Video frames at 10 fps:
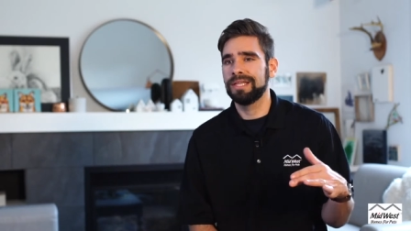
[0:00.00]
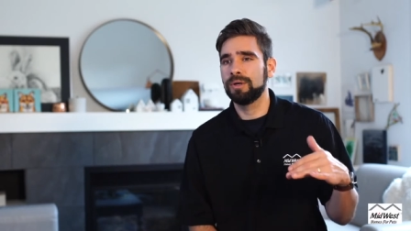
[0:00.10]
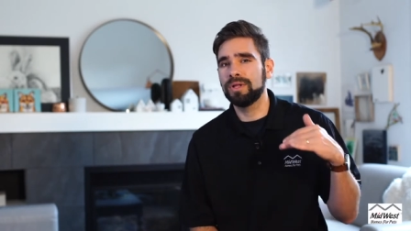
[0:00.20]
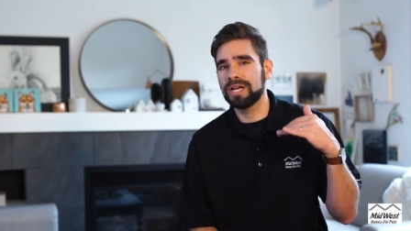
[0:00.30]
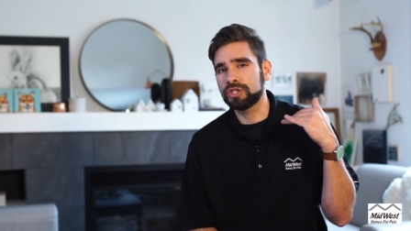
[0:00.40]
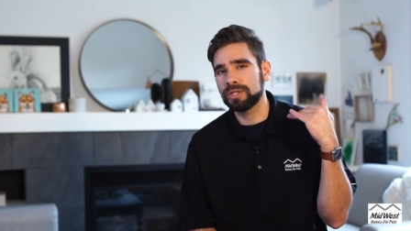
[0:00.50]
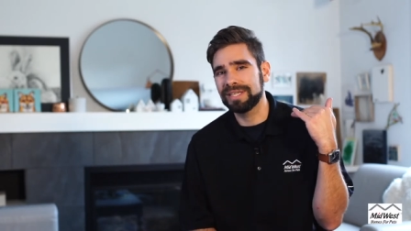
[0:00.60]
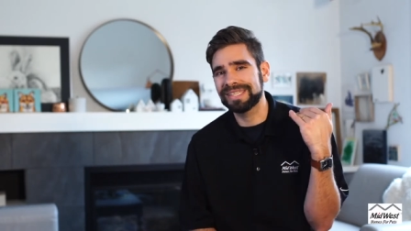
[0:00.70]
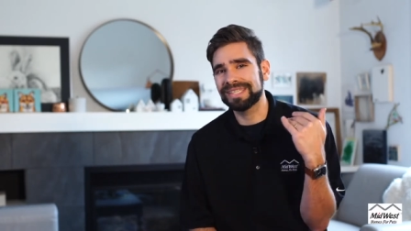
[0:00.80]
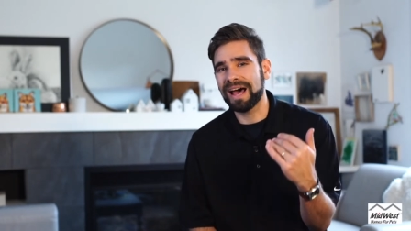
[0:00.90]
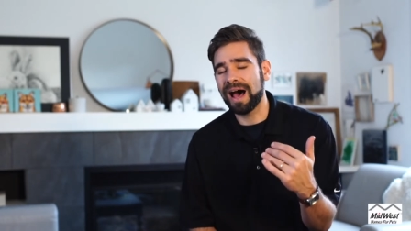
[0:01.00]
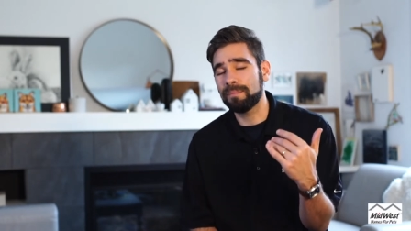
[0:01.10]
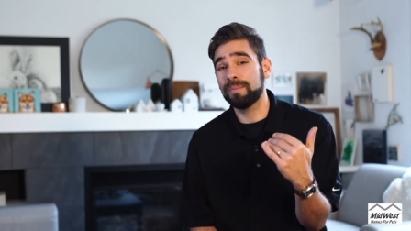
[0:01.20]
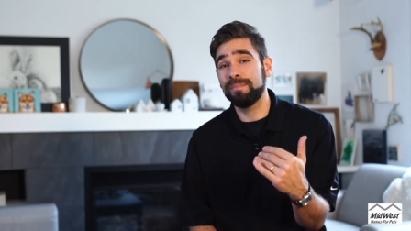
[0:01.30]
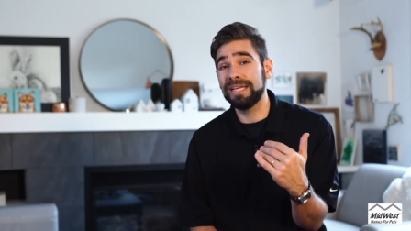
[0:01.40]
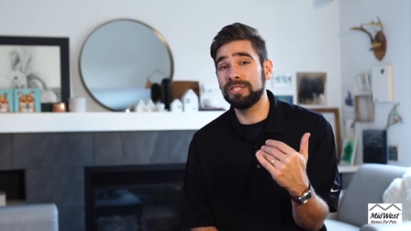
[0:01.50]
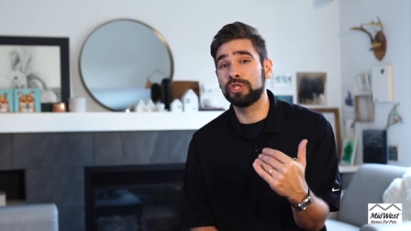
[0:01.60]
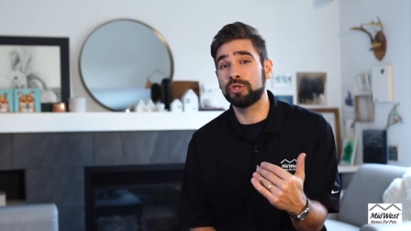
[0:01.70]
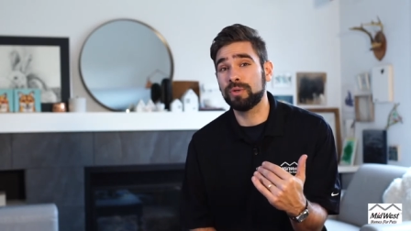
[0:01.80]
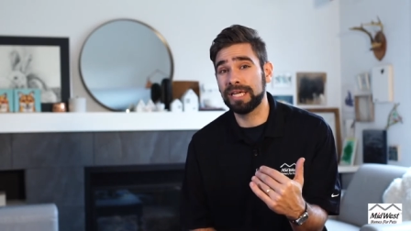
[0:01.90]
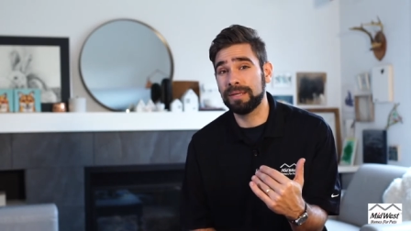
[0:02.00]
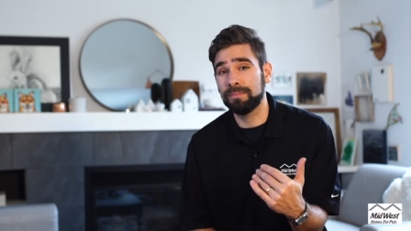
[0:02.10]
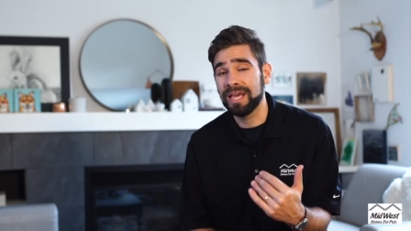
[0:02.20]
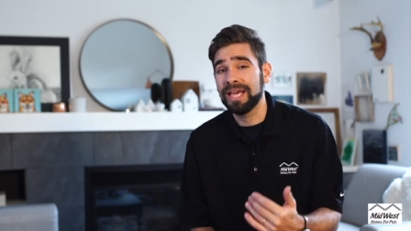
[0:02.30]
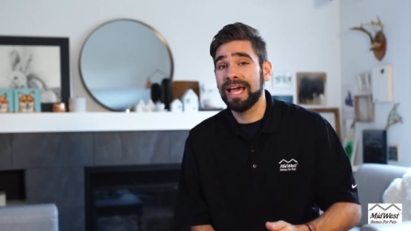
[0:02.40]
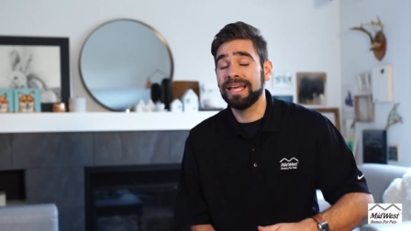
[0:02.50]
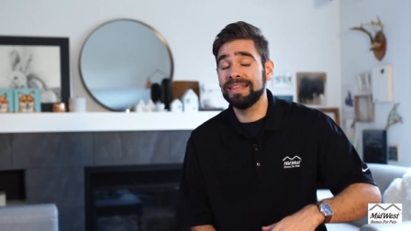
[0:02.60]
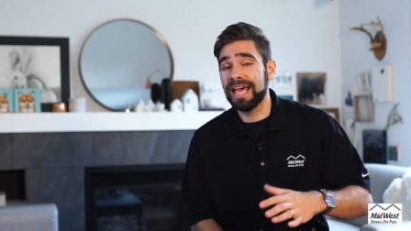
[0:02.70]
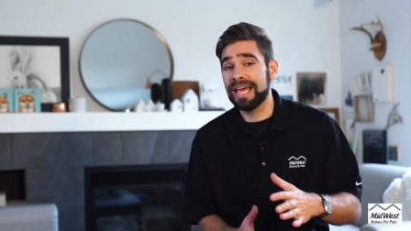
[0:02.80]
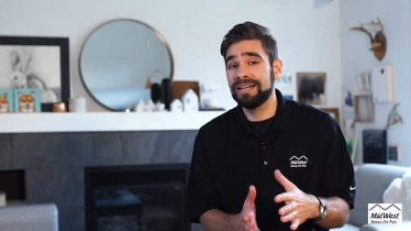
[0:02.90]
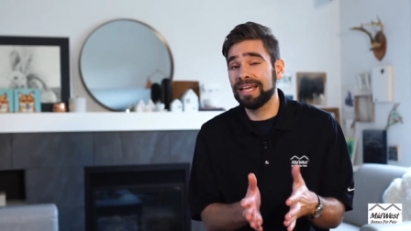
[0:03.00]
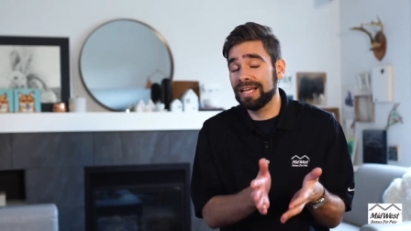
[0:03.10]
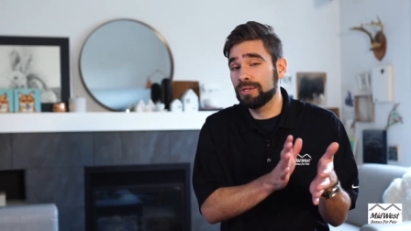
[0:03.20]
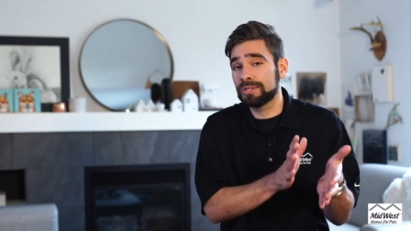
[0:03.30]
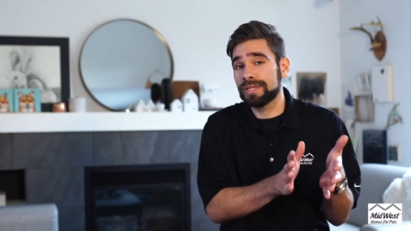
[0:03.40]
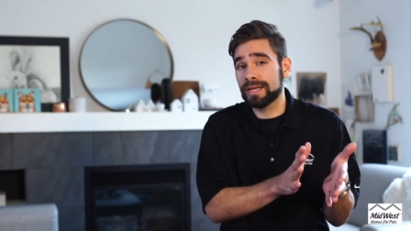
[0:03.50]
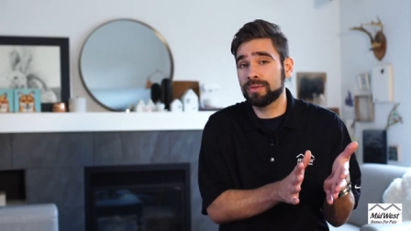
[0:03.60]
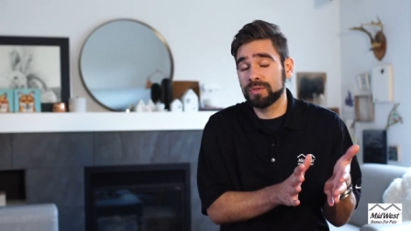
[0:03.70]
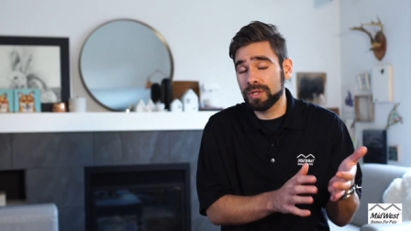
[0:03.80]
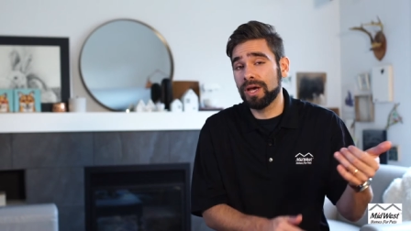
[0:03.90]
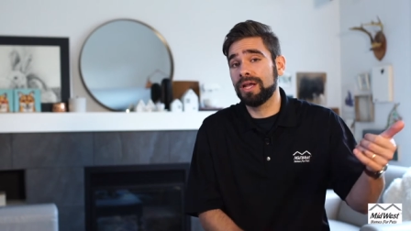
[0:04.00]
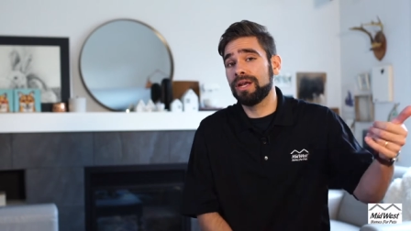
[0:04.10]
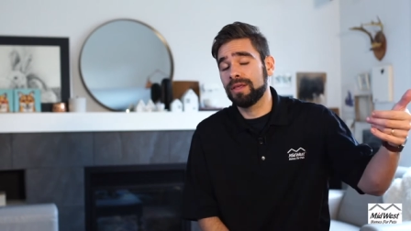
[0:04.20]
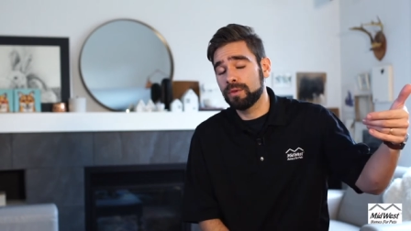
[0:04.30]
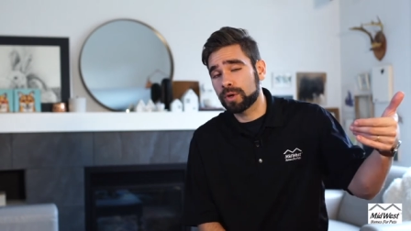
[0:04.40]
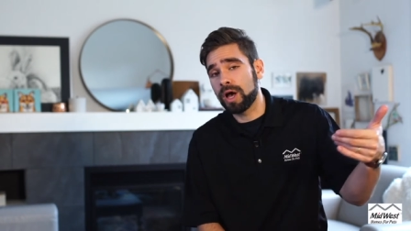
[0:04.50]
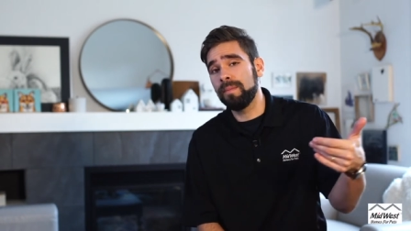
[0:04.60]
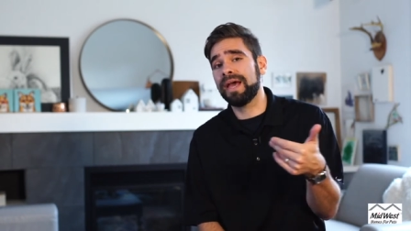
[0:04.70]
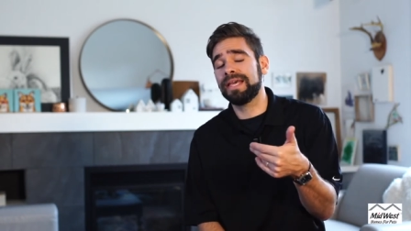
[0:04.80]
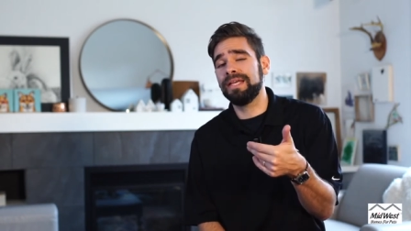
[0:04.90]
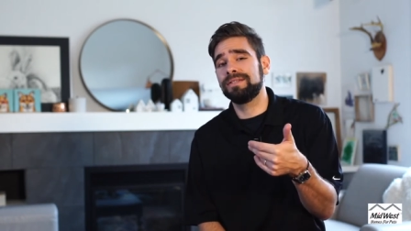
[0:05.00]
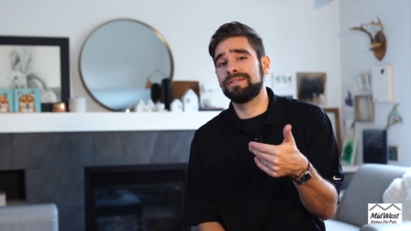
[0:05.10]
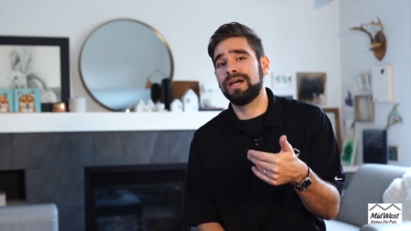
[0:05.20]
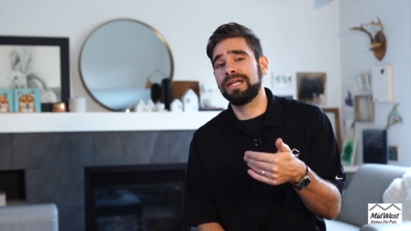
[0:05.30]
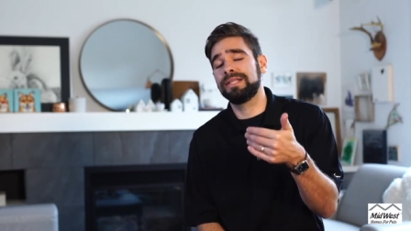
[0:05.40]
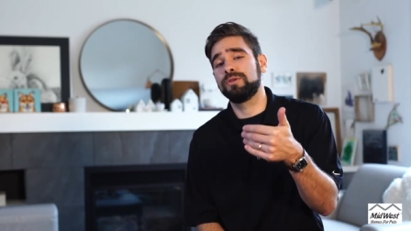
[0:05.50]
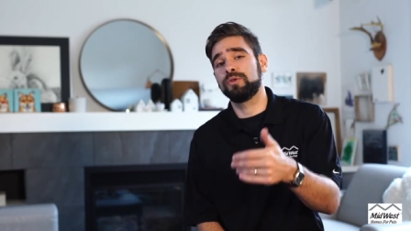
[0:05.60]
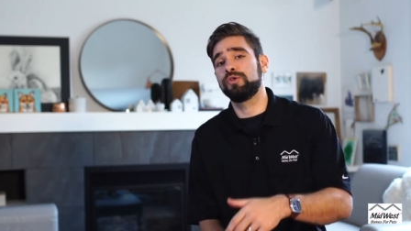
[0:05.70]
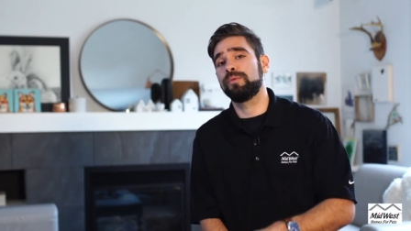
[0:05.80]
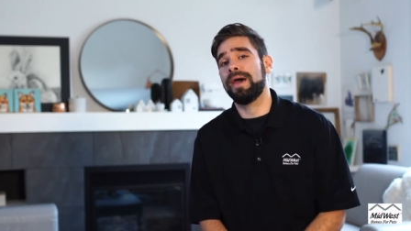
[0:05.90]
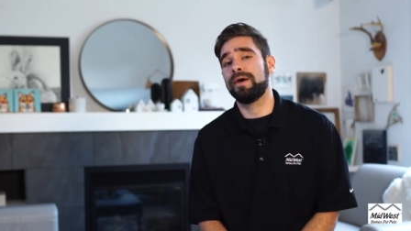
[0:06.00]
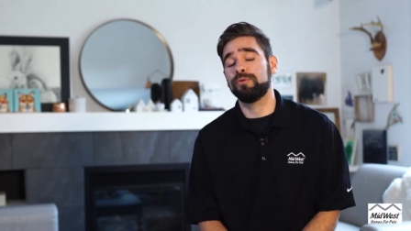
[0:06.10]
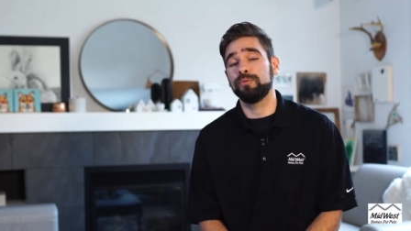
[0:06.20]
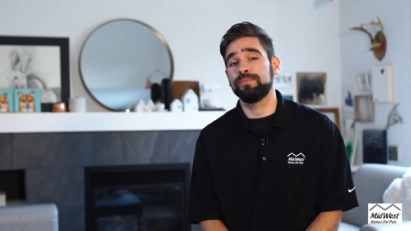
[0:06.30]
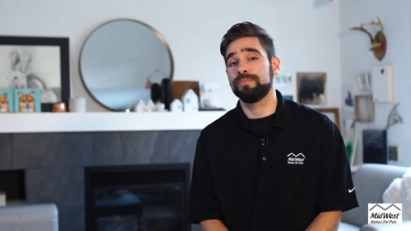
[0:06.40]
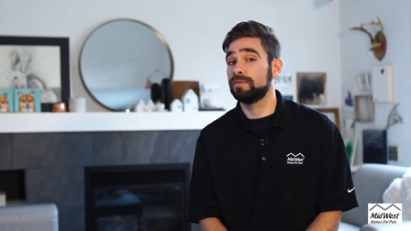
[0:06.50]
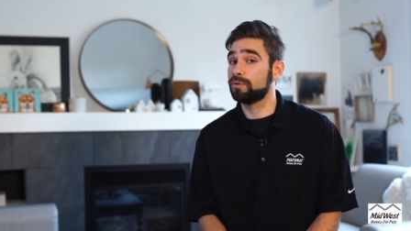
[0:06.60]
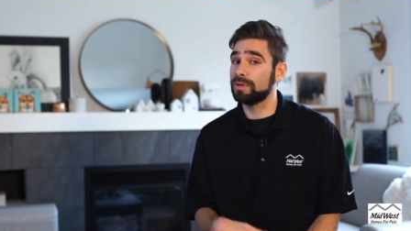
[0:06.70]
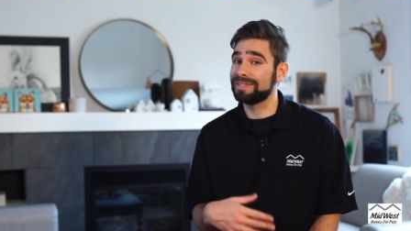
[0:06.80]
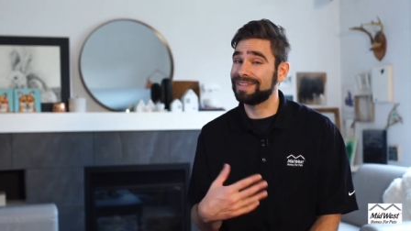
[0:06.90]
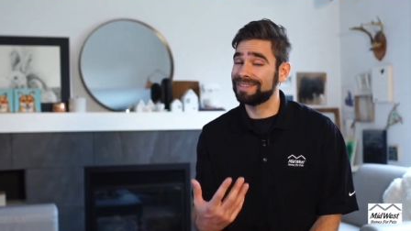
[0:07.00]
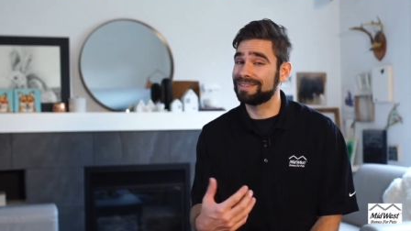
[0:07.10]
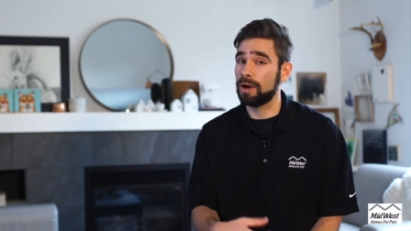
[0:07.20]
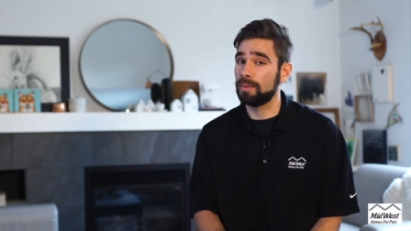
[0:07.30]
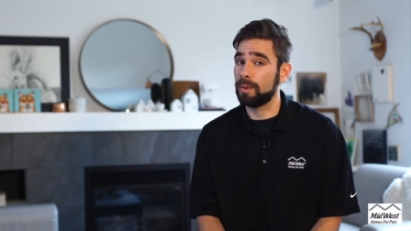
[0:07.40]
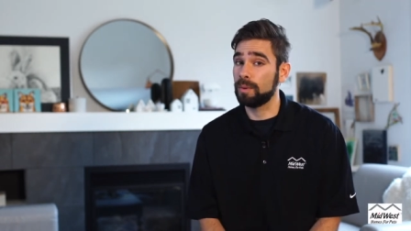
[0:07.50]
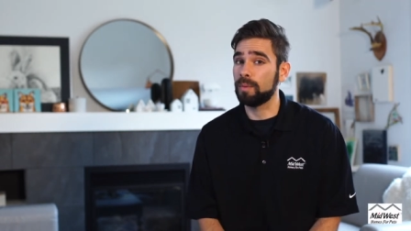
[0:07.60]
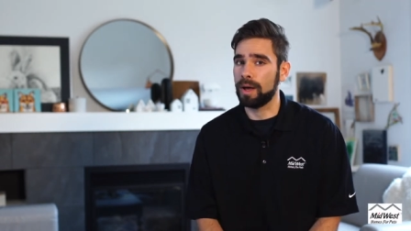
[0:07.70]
they will actually stop midstream and then it looks like they're done, they'll come back inside and they'll use a the bathroom. Of course, that's not what we